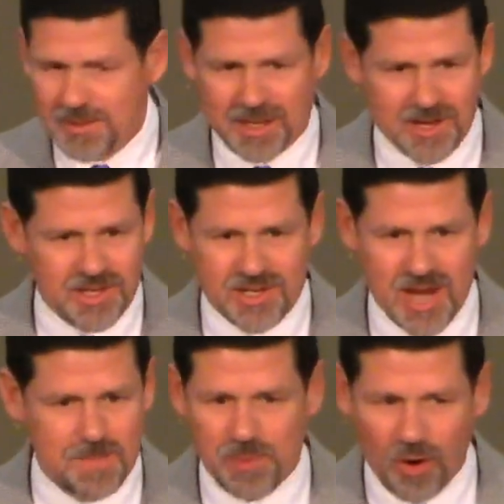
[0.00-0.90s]
Because
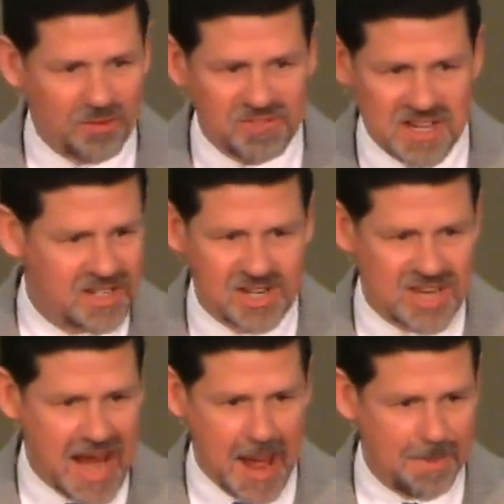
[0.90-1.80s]
it's a perfect
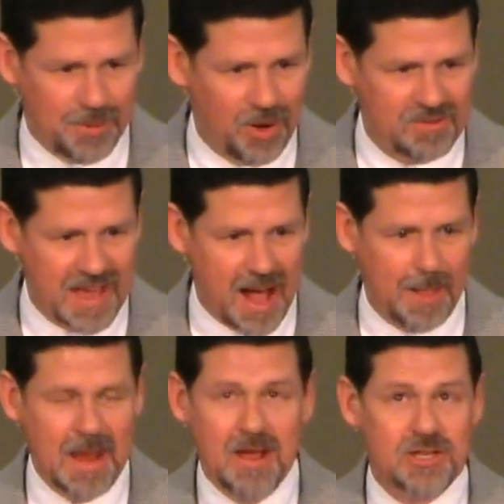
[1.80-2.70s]
example of
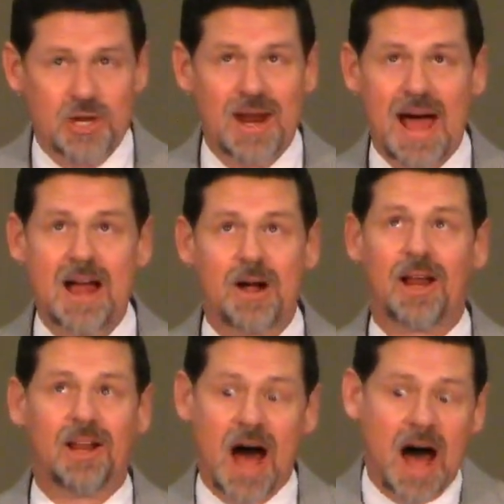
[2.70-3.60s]
how you and I
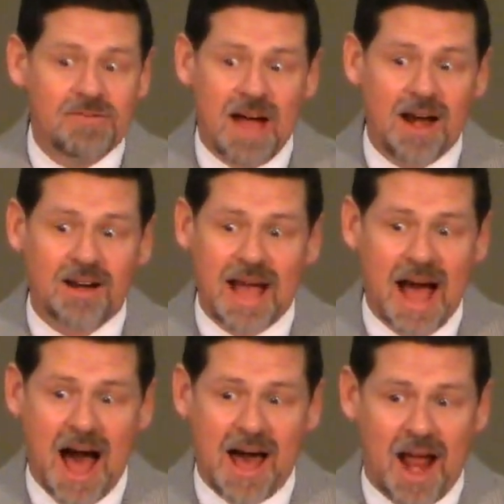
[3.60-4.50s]
are to love our
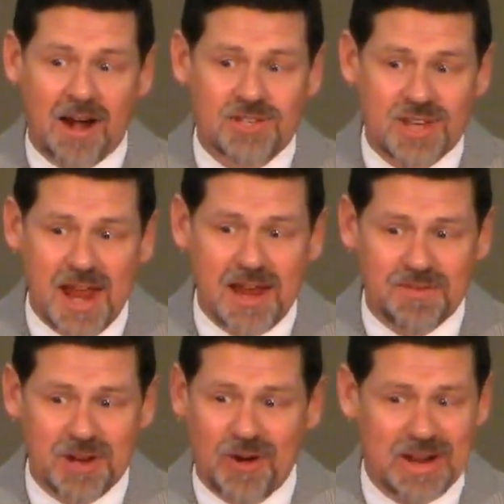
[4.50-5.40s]
God, our
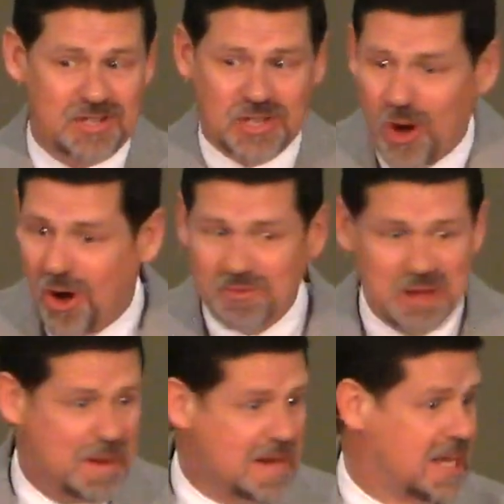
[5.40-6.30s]
Savior, and serve
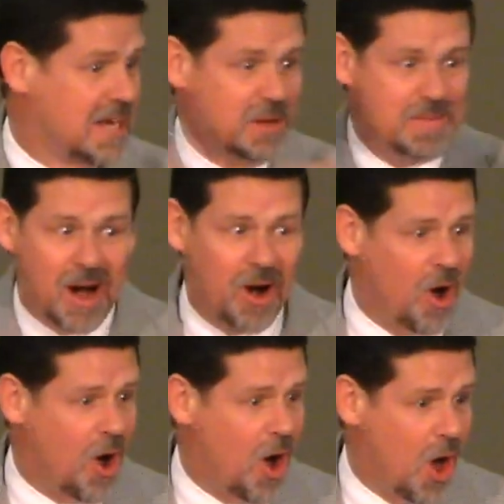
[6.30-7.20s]
Him and give Him our
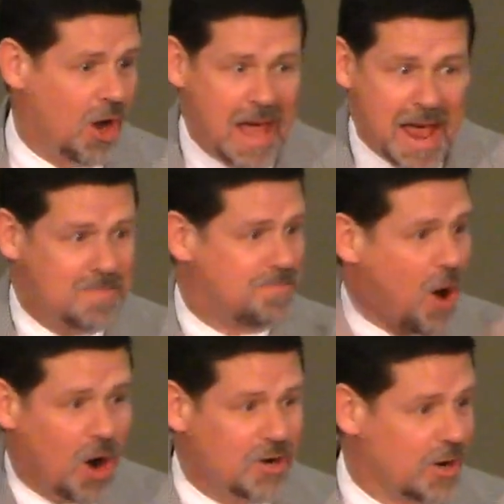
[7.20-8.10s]
all and
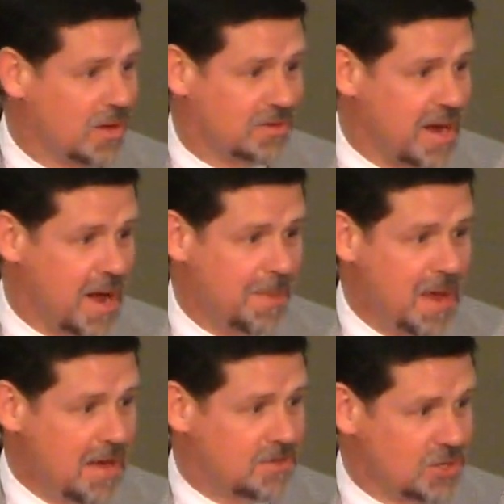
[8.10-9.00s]
partner with Him
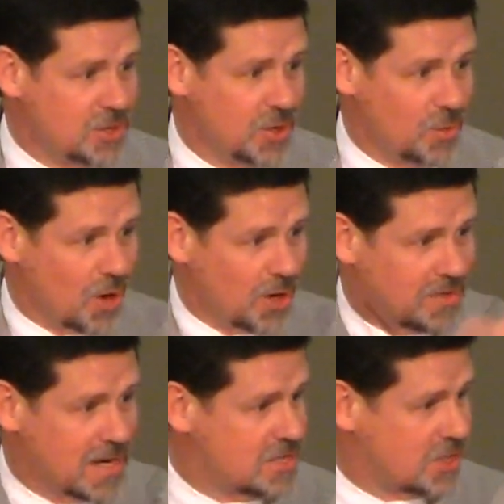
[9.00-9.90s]
to do the
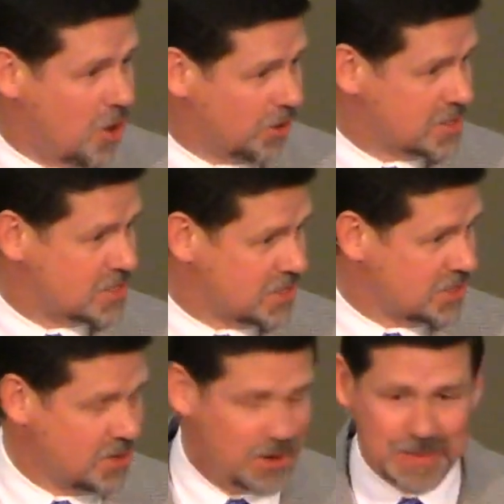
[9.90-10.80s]
work that He's called us to
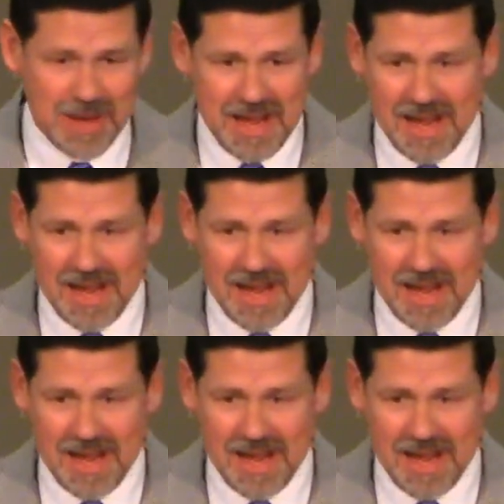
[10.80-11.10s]
do.